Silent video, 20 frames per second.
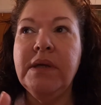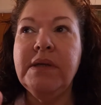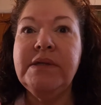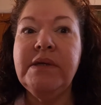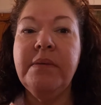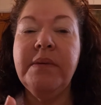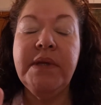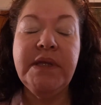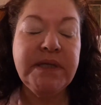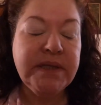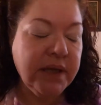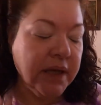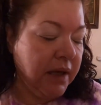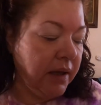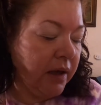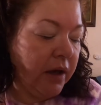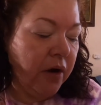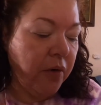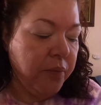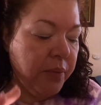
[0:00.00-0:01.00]
some of the
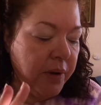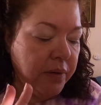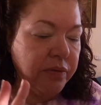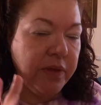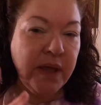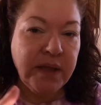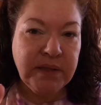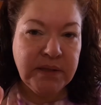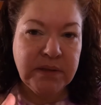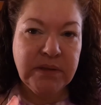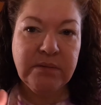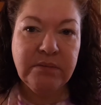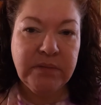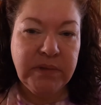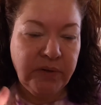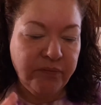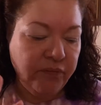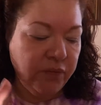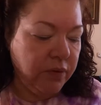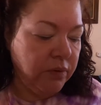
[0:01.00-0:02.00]
skincare, but that's
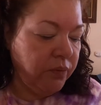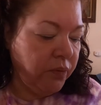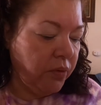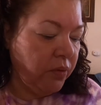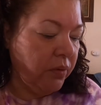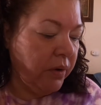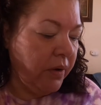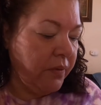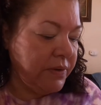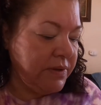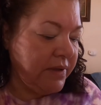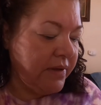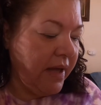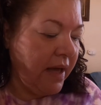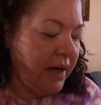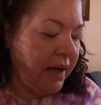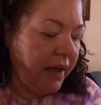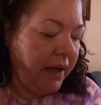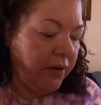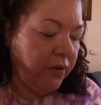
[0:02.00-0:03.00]
different. We'll go into
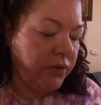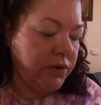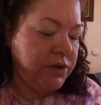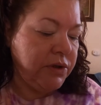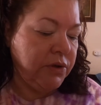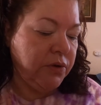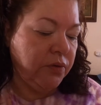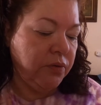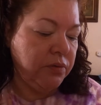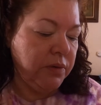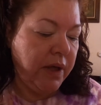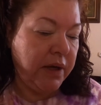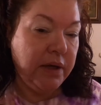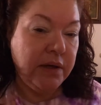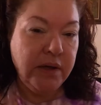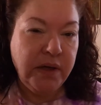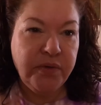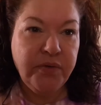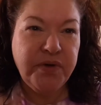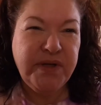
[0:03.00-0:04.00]
that later too, at
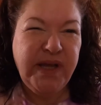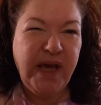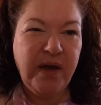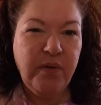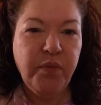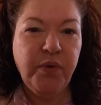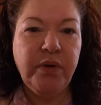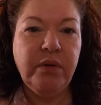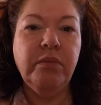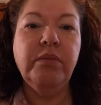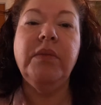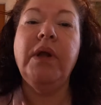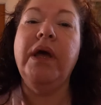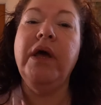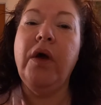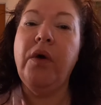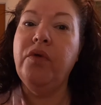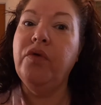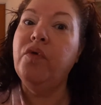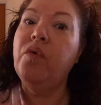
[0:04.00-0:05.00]
another date when I
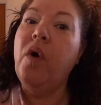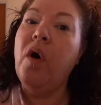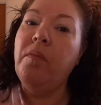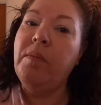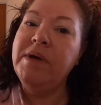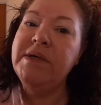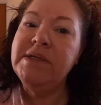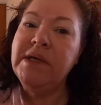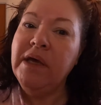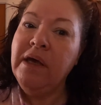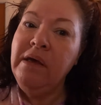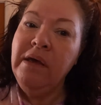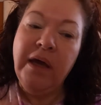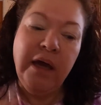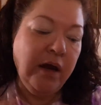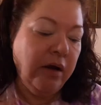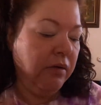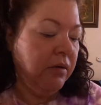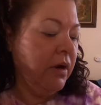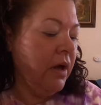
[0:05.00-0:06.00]
go through all my
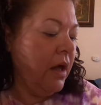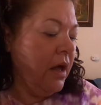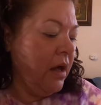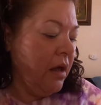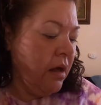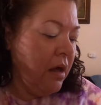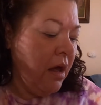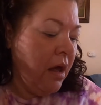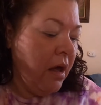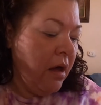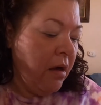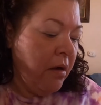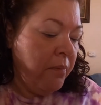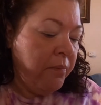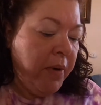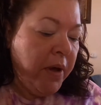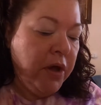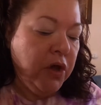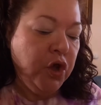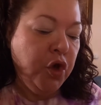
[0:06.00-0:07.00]
skincare.
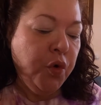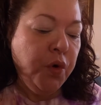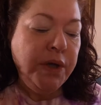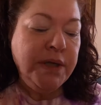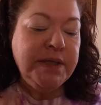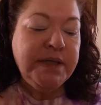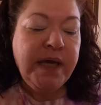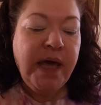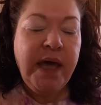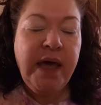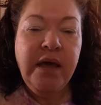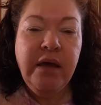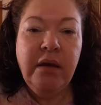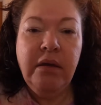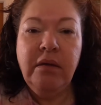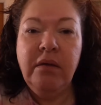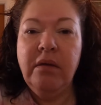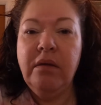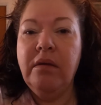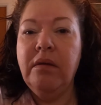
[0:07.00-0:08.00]
But you can
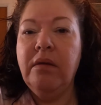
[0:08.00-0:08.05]
take